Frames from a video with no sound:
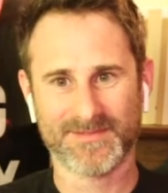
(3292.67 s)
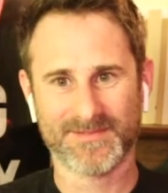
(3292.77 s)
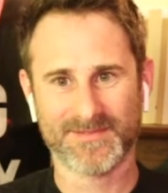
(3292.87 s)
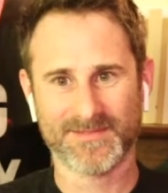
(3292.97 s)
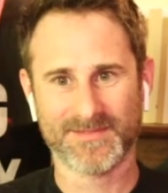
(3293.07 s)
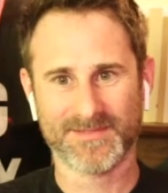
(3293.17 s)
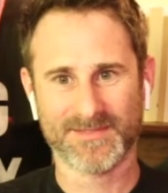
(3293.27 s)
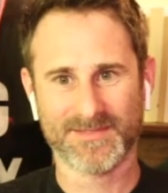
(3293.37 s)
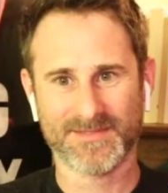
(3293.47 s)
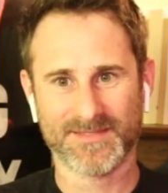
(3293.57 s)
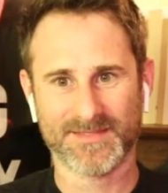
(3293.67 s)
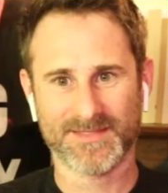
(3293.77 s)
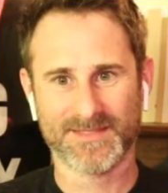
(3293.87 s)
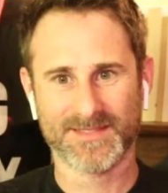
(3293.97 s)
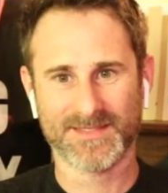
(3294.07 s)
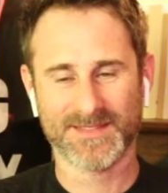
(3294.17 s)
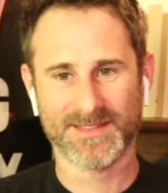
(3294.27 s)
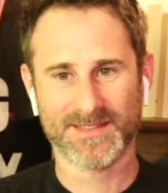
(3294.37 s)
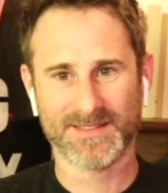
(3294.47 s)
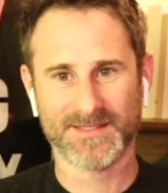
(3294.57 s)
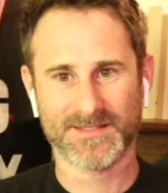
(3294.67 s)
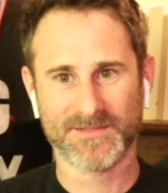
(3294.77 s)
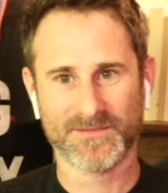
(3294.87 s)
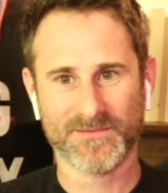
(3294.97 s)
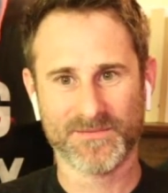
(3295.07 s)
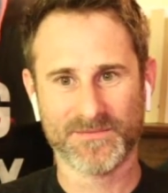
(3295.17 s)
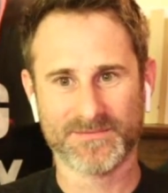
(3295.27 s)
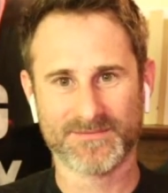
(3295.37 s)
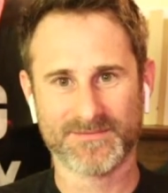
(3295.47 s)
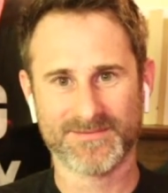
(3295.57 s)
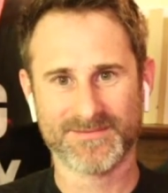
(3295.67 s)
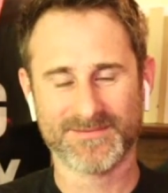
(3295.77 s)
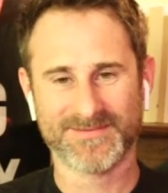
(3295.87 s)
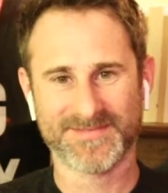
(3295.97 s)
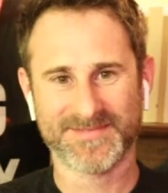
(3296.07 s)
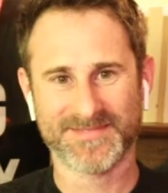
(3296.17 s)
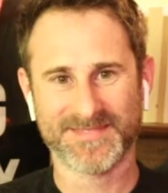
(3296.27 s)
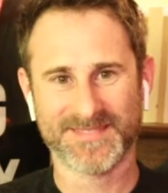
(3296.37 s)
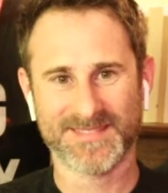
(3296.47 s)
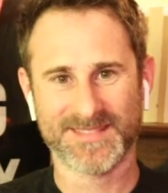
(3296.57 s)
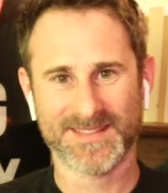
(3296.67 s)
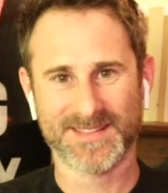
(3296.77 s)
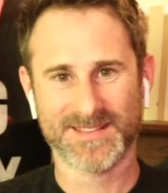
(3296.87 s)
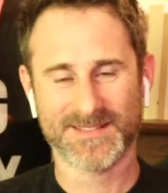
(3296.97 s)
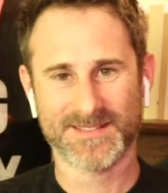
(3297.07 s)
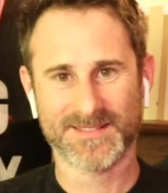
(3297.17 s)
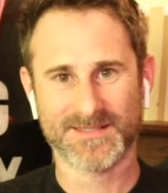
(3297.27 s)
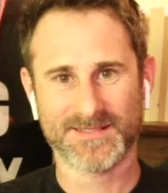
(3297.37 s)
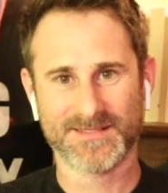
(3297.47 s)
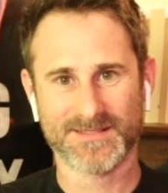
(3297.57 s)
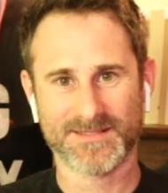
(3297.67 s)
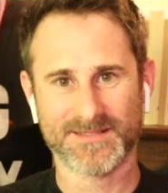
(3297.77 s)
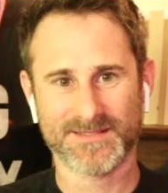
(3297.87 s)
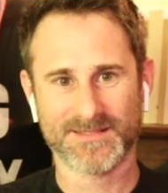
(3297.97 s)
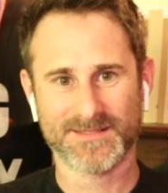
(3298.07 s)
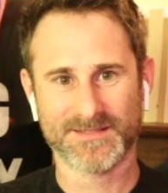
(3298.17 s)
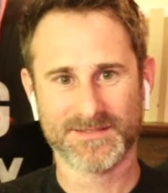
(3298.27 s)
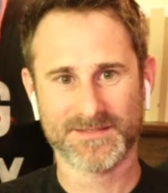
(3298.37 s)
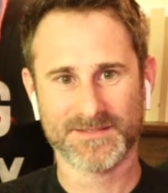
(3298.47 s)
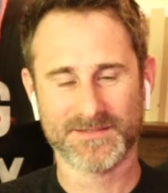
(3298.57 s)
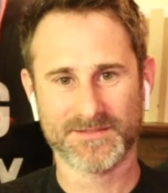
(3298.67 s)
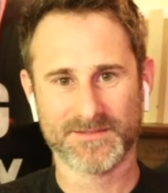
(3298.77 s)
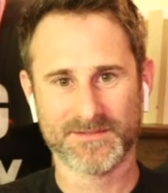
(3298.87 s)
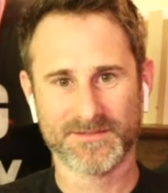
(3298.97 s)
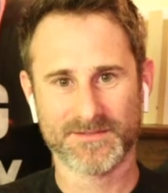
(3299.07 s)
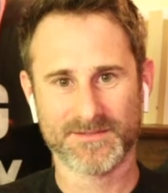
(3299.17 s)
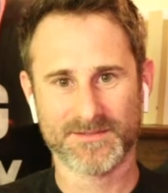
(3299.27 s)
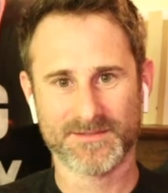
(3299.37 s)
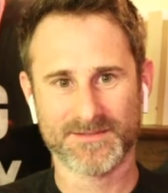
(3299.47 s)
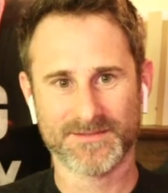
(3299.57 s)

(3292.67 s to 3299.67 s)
(not speaking)